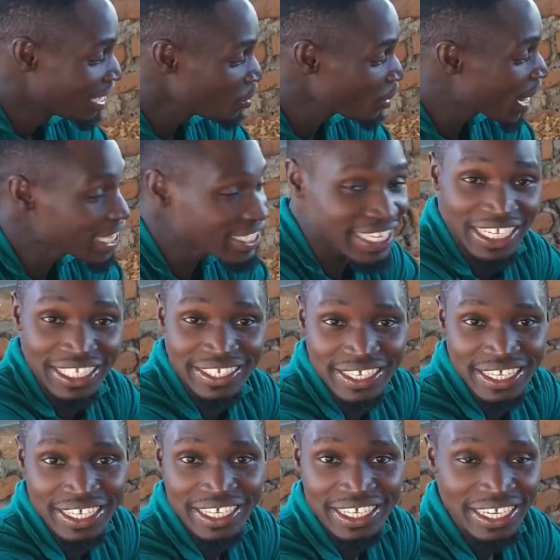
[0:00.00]
You guys can
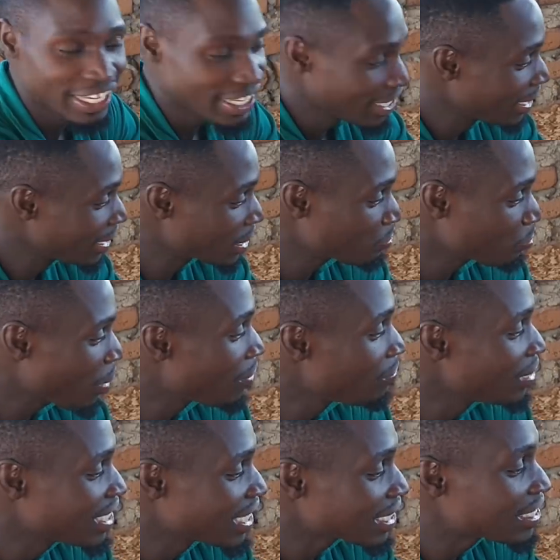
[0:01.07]
see, it's
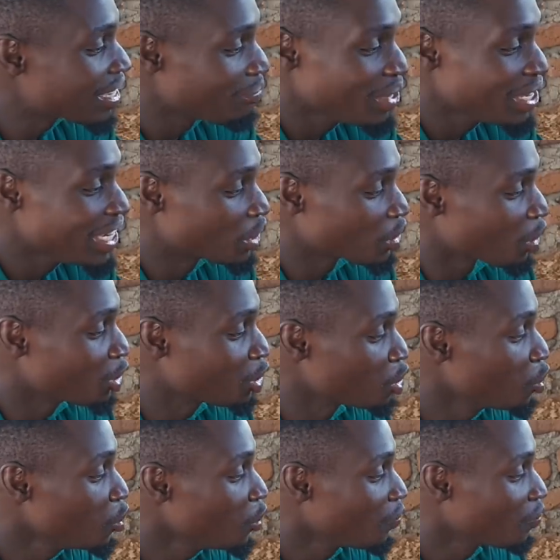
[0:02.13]
probably just a minute or
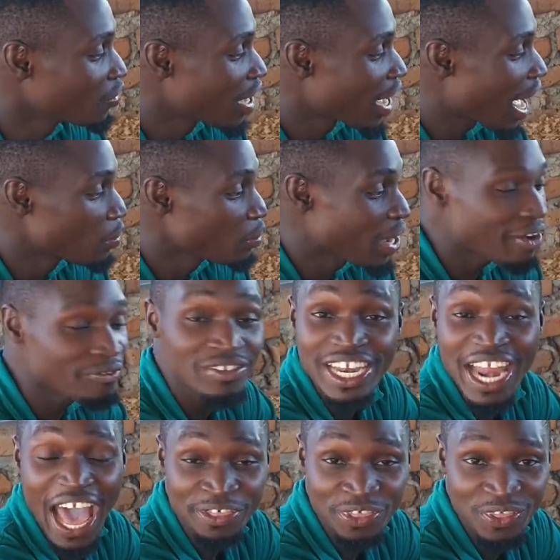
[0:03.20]
two and we have
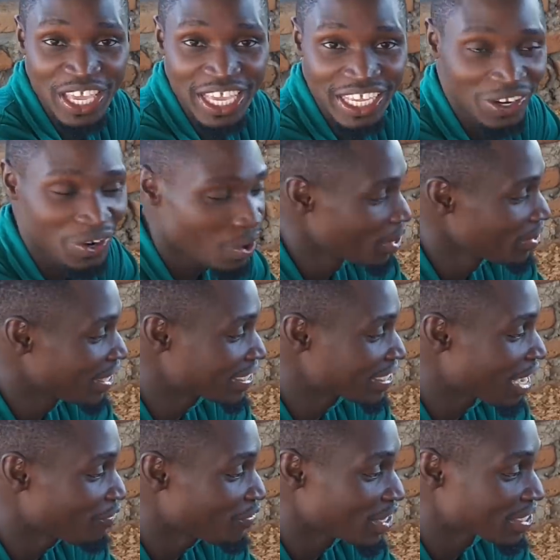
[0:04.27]
nothing on the
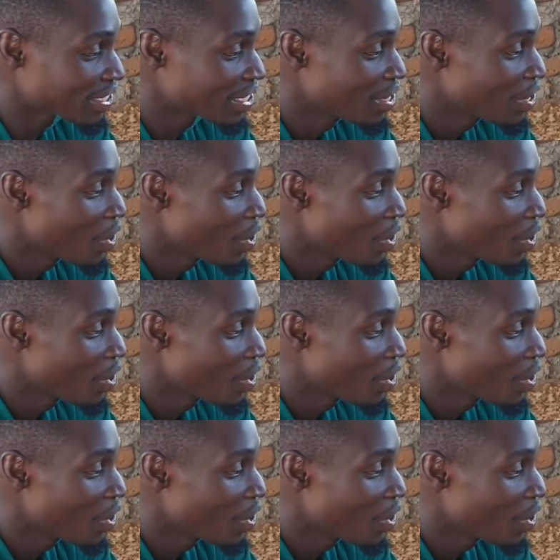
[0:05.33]
surface.